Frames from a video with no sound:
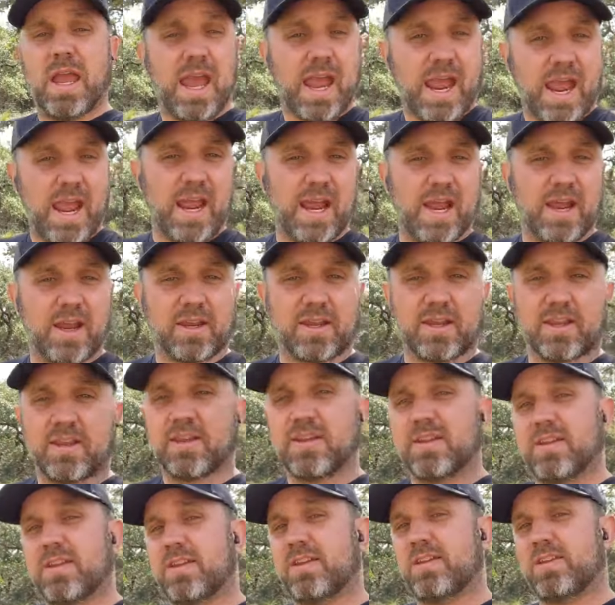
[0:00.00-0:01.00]
ag
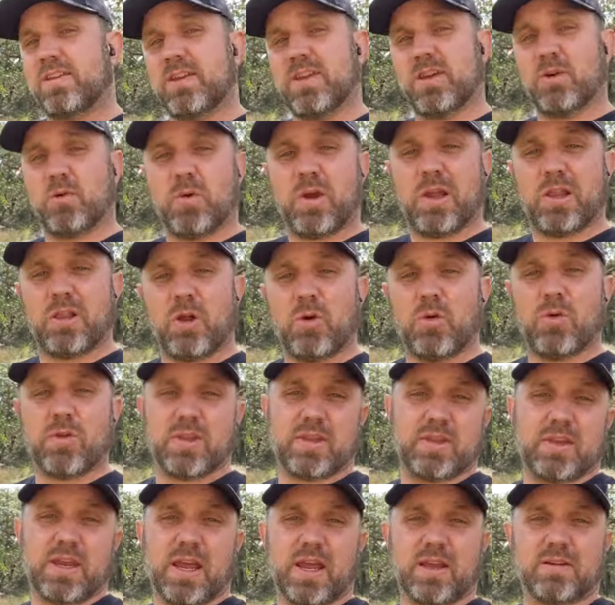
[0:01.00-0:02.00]
and you get way lower
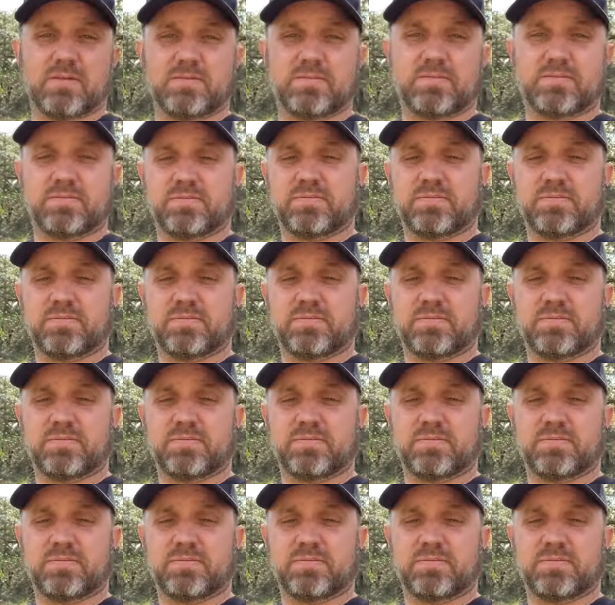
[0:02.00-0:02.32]
than that.